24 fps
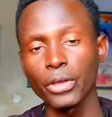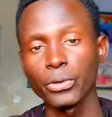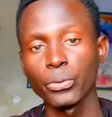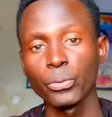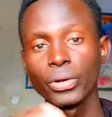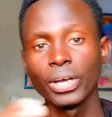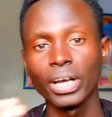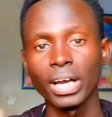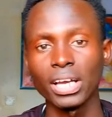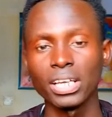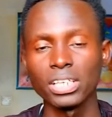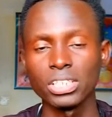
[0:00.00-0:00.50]

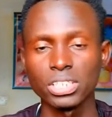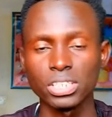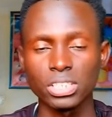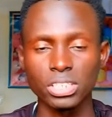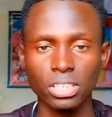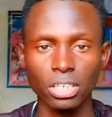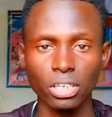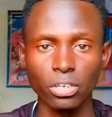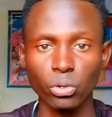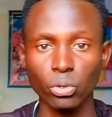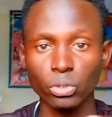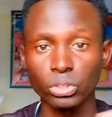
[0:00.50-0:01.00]
you
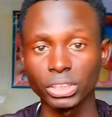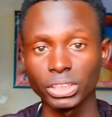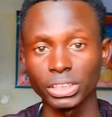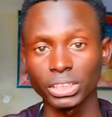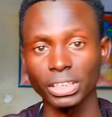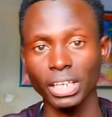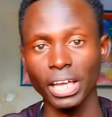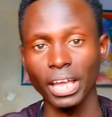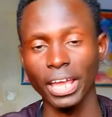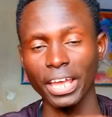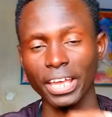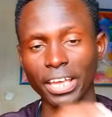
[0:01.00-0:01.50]
guys don't
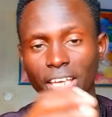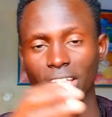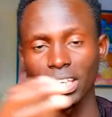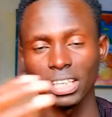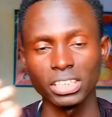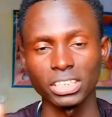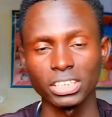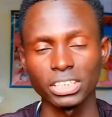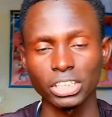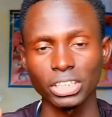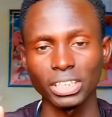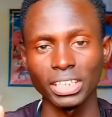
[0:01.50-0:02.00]

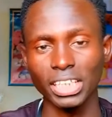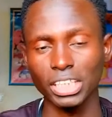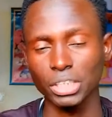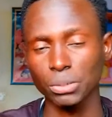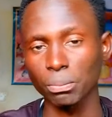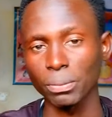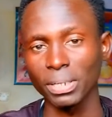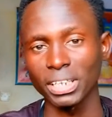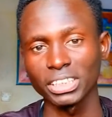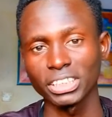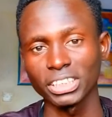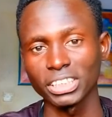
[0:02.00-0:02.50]
engage
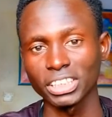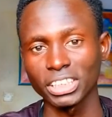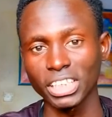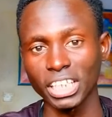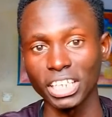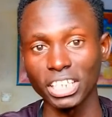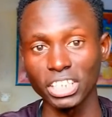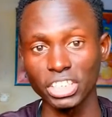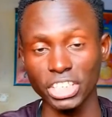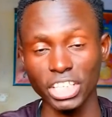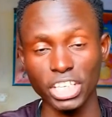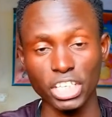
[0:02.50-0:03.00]
that much
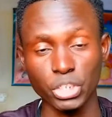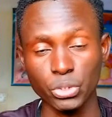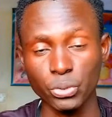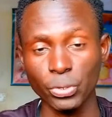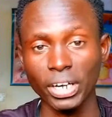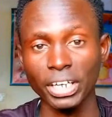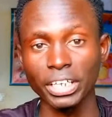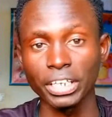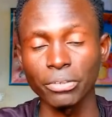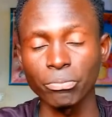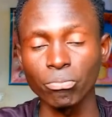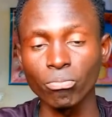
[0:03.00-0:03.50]

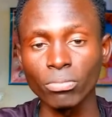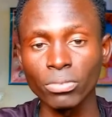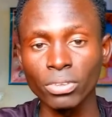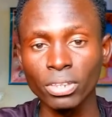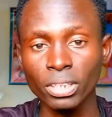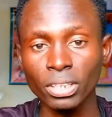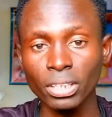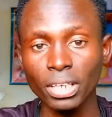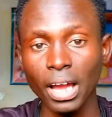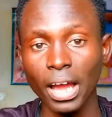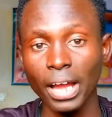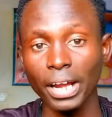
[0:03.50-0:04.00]
sexually,
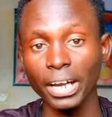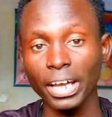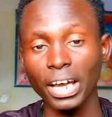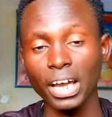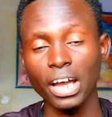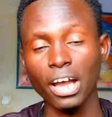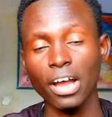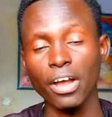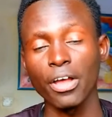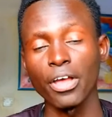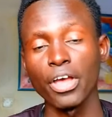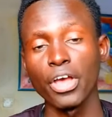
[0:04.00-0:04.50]
and
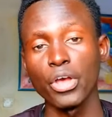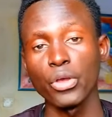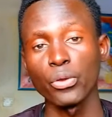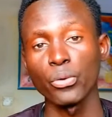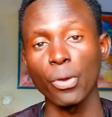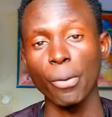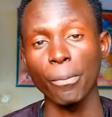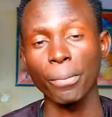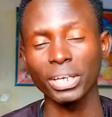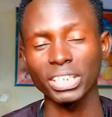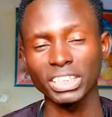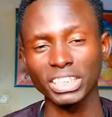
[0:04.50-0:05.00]

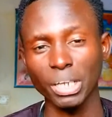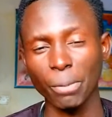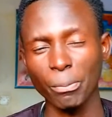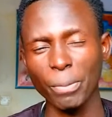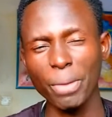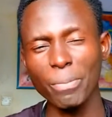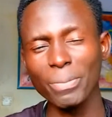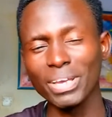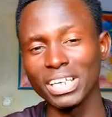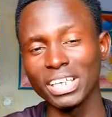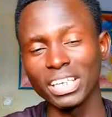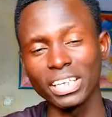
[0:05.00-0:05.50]
your partner,
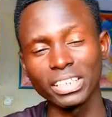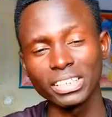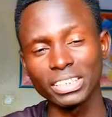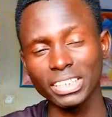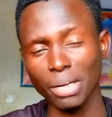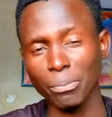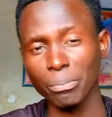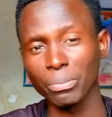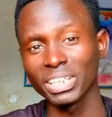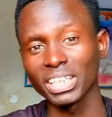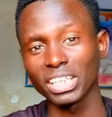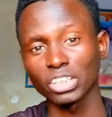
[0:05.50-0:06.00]
maybe
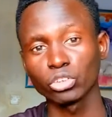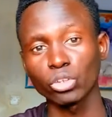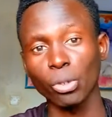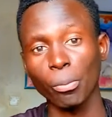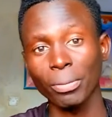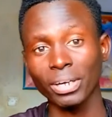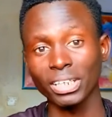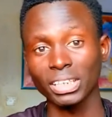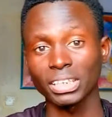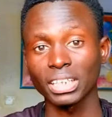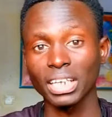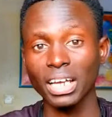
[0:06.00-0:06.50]
it can be that
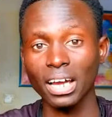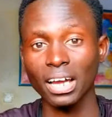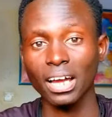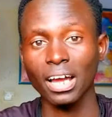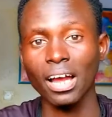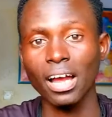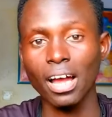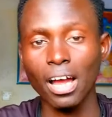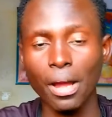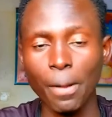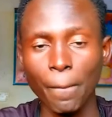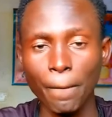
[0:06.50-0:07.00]
your
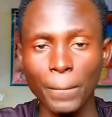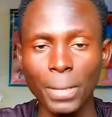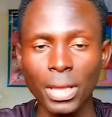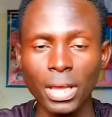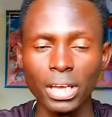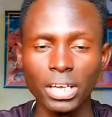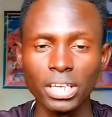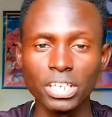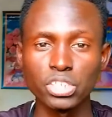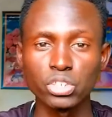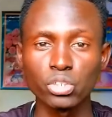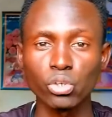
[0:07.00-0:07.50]
partner
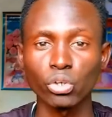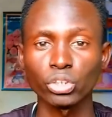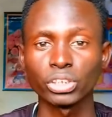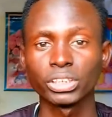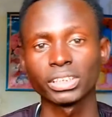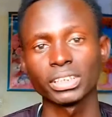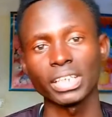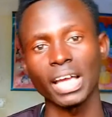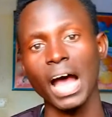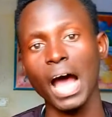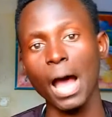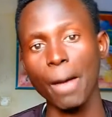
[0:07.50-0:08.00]
is
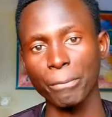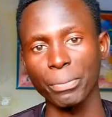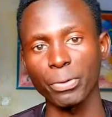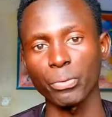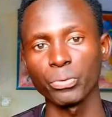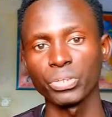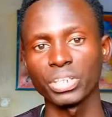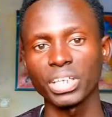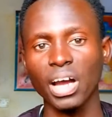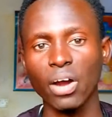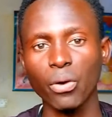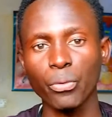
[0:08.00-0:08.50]
not
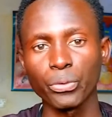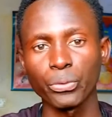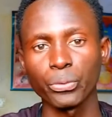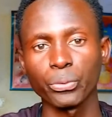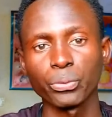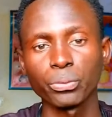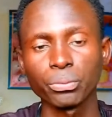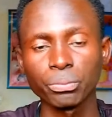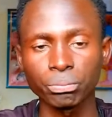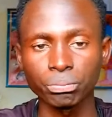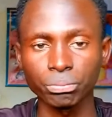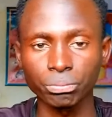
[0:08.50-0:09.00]
happy with how
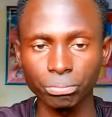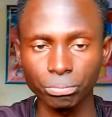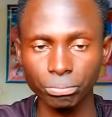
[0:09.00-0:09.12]
you